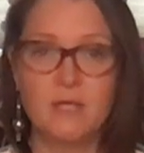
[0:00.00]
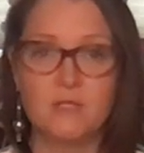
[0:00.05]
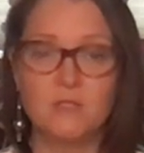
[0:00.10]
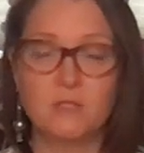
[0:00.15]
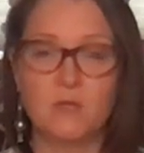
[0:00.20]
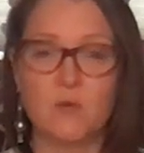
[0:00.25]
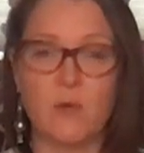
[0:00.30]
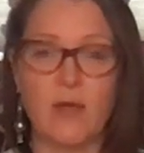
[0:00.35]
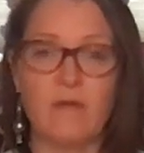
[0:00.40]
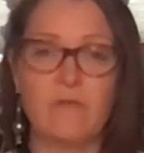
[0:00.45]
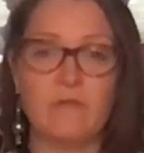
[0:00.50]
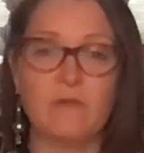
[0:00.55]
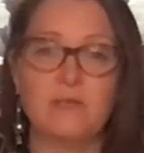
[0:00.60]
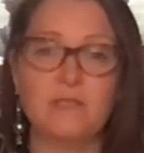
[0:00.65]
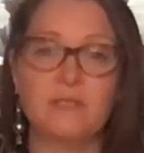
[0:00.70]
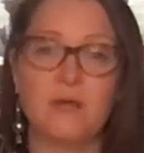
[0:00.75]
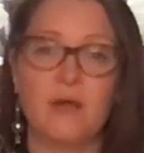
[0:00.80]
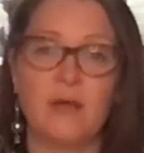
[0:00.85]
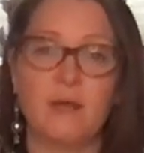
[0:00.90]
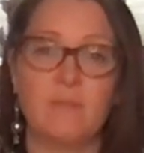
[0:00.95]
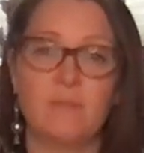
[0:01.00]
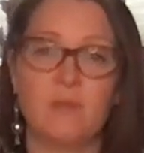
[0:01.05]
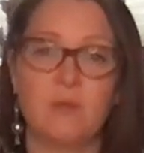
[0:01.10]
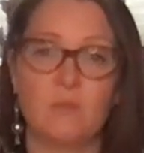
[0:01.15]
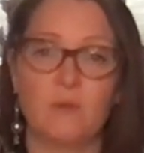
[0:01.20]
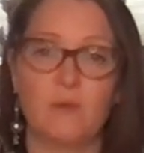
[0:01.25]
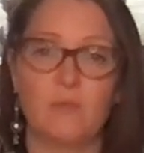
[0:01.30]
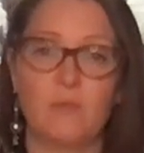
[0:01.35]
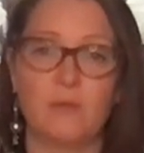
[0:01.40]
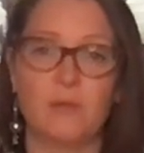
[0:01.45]
So every time that
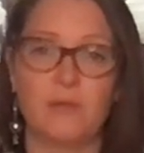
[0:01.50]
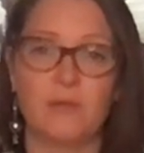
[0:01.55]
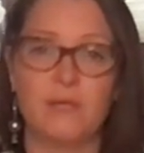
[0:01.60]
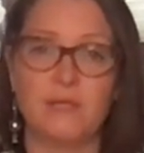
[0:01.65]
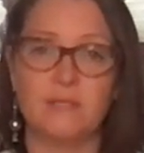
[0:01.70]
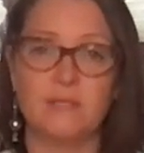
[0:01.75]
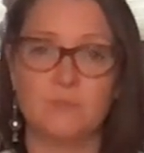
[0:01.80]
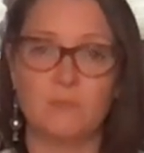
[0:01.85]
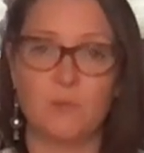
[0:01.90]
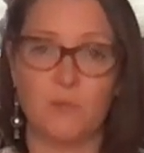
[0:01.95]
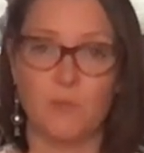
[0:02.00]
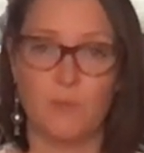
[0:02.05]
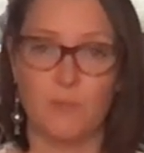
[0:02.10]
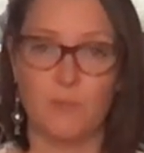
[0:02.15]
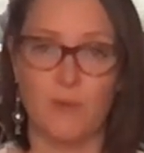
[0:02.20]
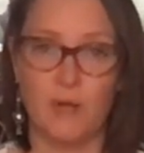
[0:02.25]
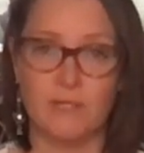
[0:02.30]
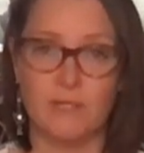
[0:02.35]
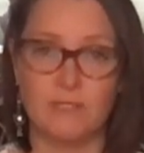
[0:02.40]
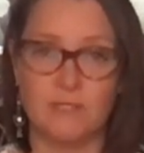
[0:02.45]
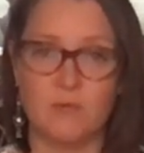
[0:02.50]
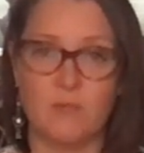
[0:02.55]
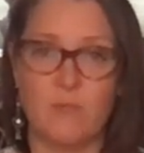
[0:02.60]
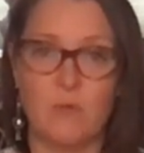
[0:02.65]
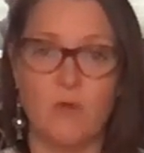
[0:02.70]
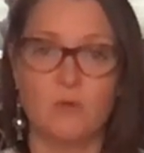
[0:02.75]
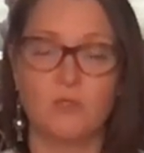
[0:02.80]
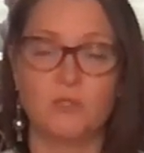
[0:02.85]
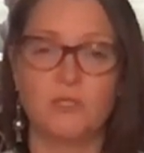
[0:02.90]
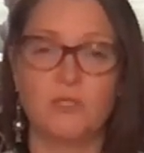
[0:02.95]
we release repressed
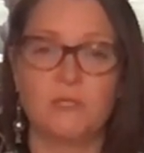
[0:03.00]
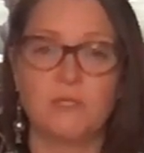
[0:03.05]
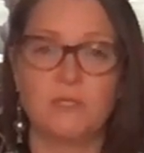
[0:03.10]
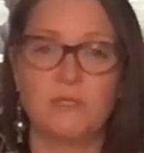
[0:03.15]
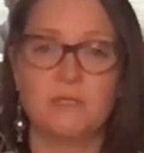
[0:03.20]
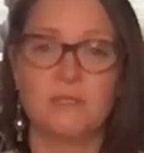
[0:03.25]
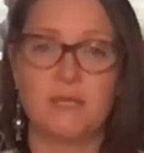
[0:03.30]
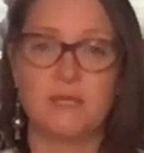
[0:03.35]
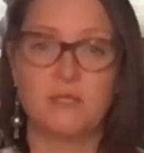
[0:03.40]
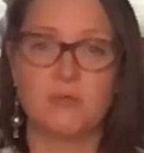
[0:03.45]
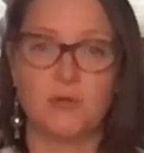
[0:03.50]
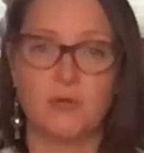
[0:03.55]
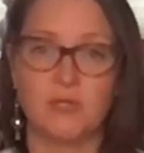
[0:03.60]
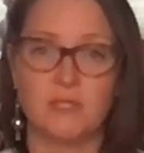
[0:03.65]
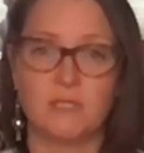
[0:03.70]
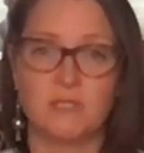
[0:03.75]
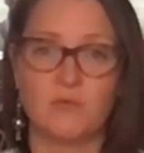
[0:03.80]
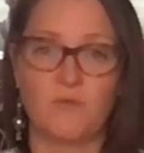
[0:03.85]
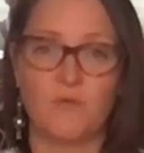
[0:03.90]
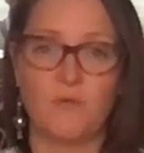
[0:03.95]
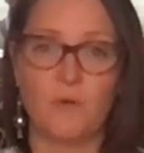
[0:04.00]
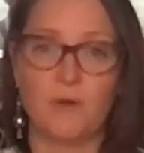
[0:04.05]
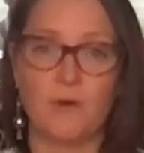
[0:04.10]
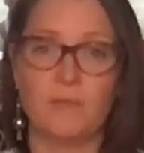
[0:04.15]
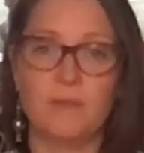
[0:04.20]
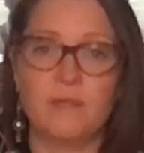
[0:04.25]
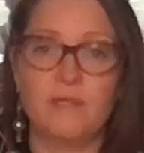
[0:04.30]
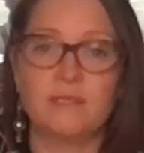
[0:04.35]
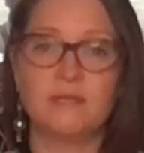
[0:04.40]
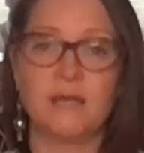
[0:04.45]
emotions, they
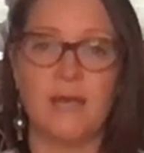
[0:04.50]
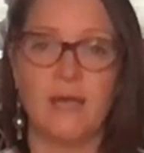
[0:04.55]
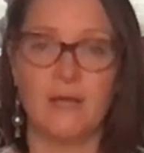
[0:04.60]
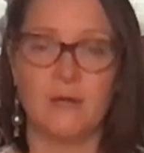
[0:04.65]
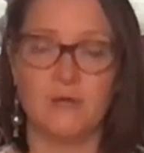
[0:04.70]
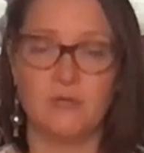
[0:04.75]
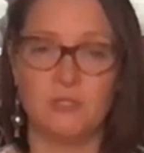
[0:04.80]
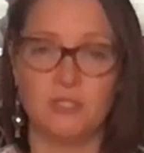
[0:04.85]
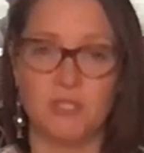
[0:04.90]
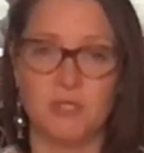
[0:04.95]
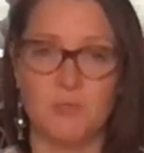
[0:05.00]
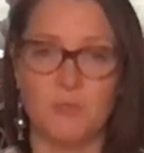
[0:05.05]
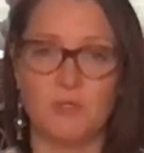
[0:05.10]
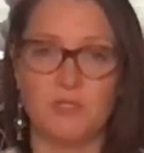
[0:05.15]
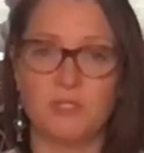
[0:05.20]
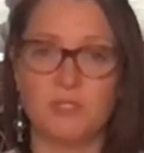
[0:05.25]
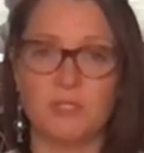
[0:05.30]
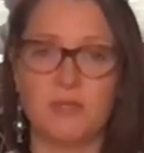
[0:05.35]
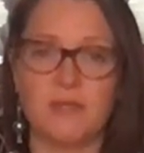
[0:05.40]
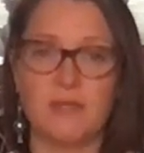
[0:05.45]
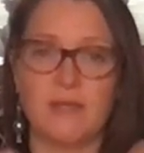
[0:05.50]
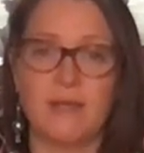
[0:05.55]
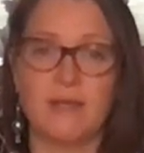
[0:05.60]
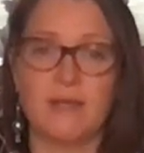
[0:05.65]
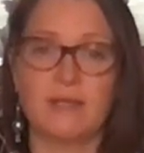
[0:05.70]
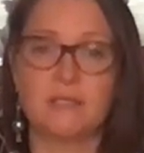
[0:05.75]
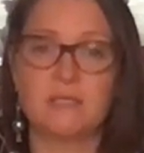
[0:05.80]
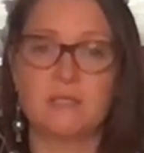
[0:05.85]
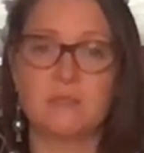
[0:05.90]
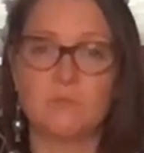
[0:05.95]
transform into energy, which then
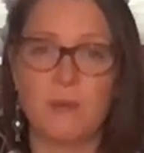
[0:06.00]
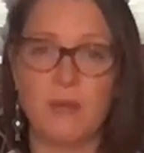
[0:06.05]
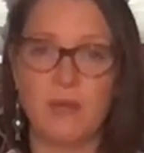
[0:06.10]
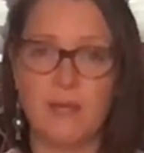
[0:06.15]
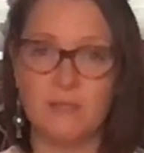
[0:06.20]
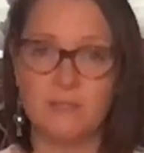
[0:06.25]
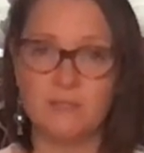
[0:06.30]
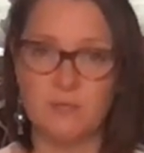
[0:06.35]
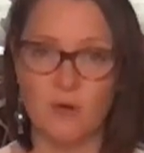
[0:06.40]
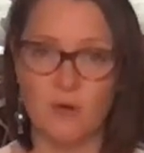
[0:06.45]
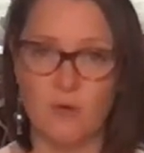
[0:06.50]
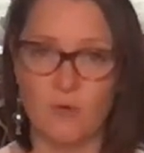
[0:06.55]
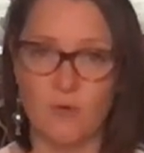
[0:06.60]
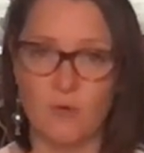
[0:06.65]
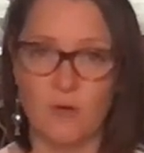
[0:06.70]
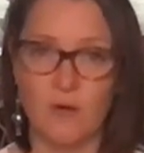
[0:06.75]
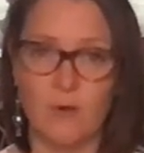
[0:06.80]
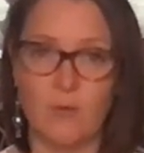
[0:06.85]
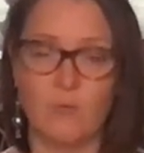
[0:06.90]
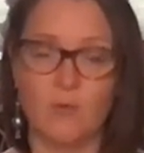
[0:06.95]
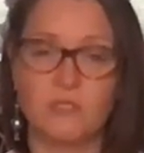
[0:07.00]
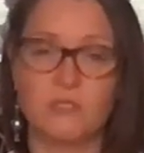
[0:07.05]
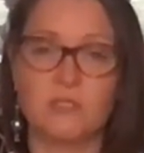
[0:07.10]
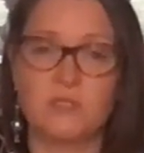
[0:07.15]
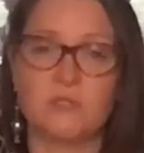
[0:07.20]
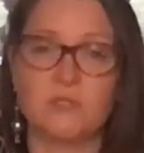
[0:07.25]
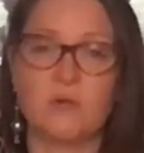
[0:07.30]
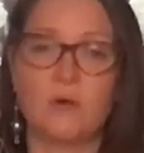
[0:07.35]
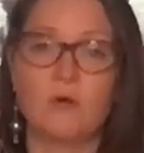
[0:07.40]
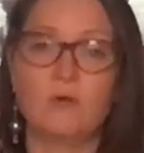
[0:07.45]
expands our aura, which
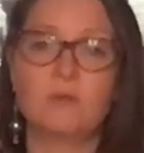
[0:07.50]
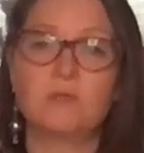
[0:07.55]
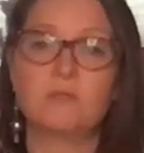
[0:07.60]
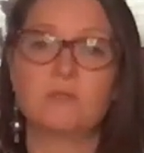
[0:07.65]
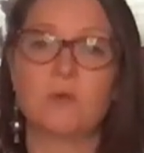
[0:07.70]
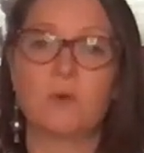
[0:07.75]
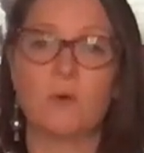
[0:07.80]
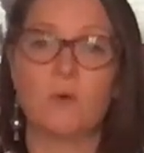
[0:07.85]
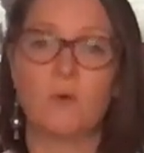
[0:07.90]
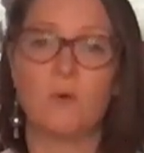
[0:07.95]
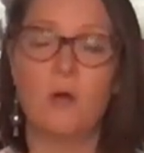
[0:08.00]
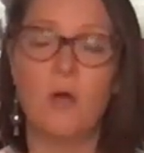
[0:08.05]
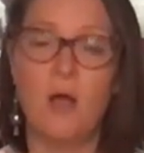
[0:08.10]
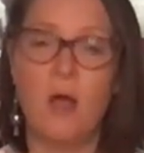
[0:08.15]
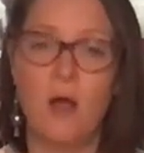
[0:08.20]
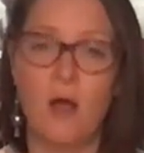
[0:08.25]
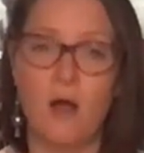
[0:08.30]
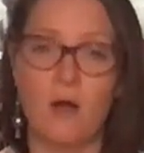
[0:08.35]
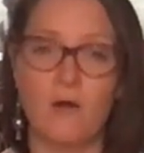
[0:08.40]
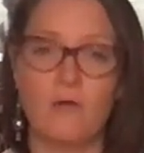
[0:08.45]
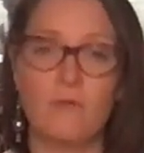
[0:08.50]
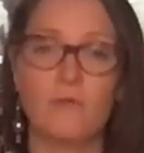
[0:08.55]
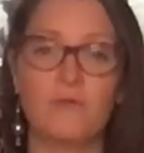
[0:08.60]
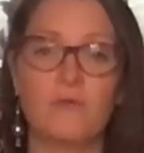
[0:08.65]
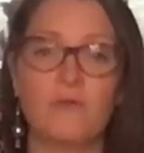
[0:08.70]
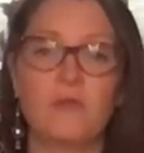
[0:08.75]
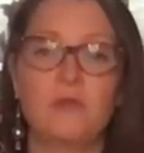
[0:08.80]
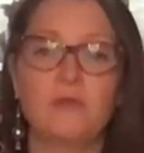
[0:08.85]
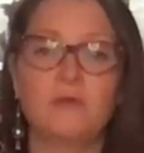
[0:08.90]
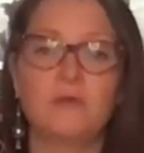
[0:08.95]
is also our
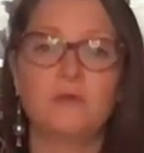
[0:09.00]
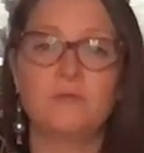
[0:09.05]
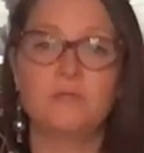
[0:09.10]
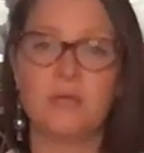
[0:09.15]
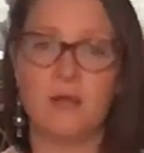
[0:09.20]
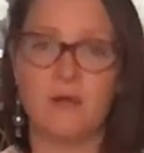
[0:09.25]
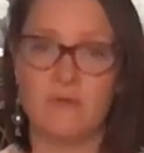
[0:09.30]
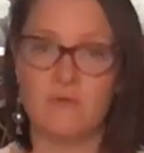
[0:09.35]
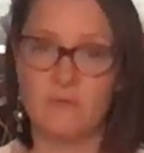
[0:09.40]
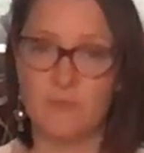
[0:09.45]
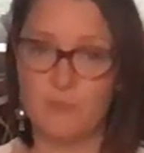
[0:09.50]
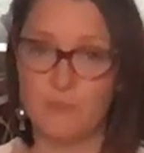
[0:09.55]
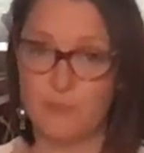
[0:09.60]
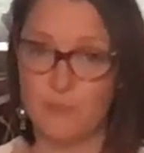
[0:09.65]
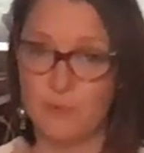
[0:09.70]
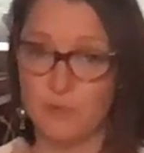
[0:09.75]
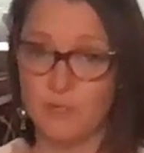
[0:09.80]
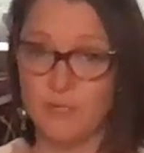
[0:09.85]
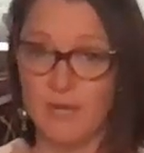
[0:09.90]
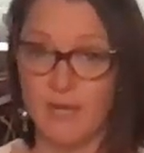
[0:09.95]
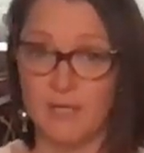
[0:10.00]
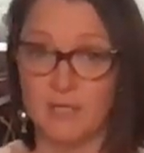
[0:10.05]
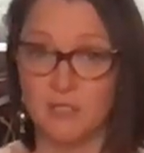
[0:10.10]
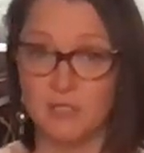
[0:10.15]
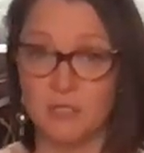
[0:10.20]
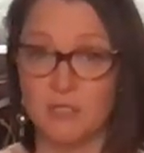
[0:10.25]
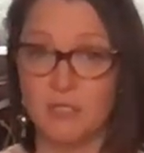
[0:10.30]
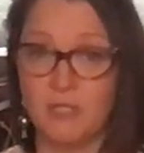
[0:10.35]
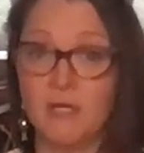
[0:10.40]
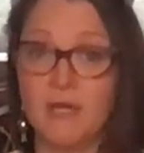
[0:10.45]
field of
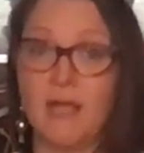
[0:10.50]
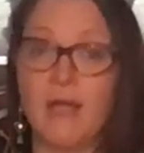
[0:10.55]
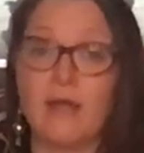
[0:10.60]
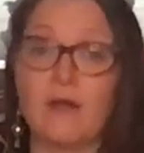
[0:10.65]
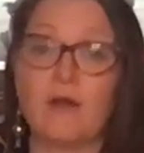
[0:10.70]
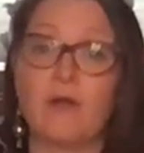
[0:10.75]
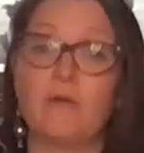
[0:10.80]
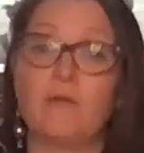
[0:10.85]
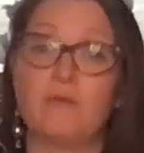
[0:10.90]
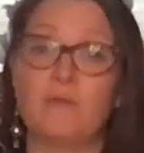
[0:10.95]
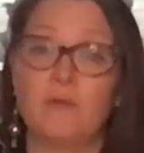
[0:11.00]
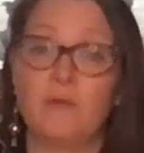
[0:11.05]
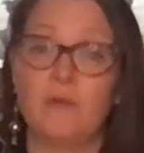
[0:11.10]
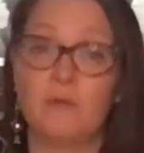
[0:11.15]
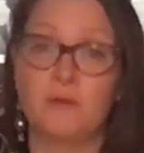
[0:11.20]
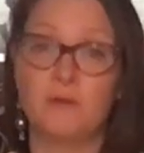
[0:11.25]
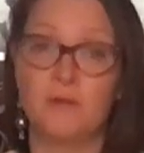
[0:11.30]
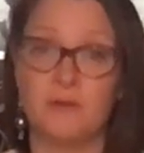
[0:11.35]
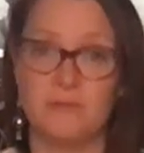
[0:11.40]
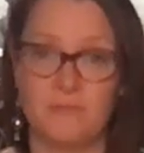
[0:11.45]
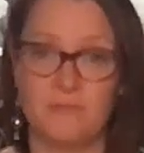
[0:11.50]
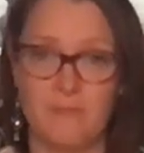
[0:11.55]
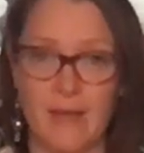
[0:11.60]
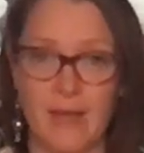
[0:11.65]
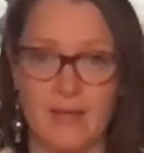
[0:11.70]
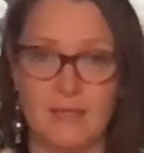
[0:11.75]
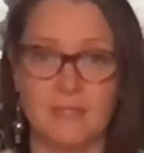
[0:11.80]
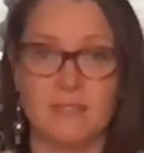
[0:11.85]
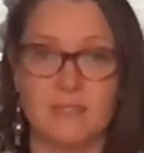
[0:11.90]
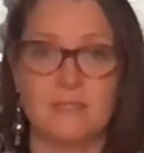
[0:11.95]
protection and our field of
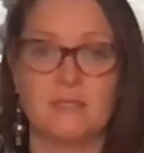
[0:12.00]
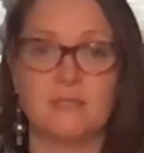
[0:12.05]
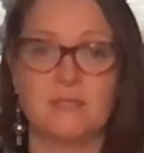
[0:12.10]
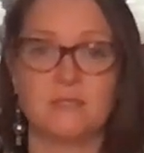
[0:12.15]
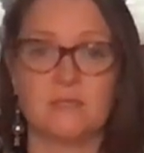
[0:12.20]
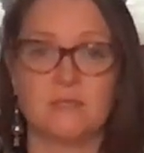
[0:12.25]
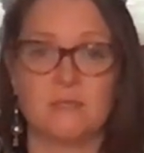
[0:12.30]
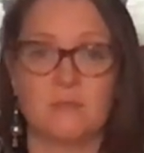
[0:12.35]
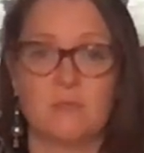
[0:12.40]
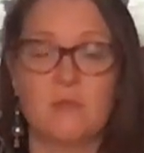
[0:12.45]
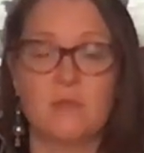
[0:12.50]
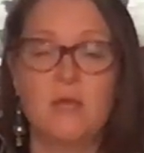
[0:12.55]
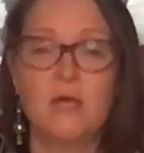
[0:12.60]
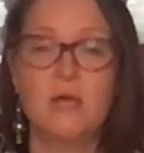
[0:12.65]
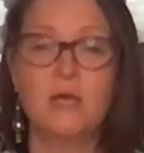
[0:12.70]
magnetism.